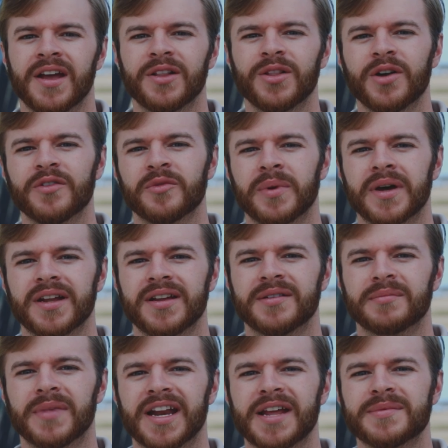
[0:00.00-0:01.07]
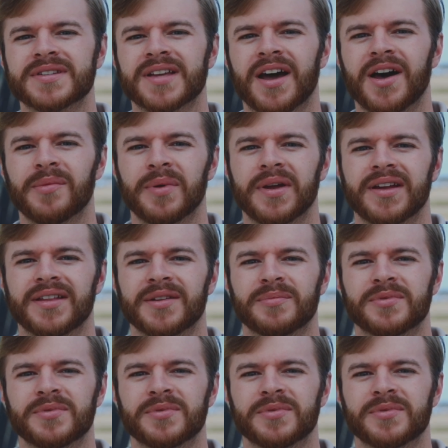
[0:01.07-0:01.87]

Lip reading: Hello everybody, my name is Kyle Pinkley,